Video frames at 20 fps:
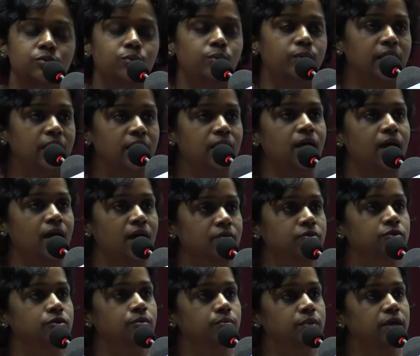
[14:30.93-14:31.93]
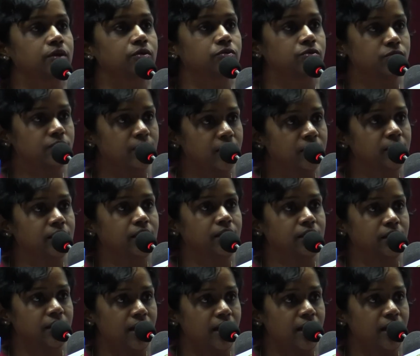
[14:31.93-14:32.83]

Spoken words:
we have to be very